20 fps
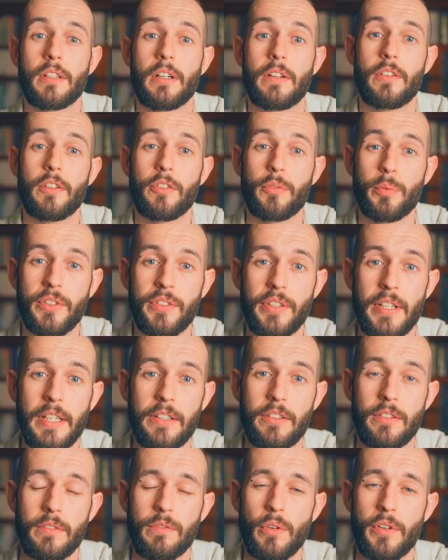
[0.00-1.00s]
others would say
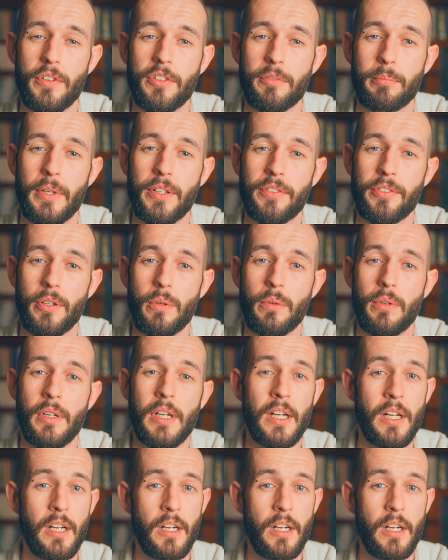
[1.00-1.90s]
it's the voice of my soul,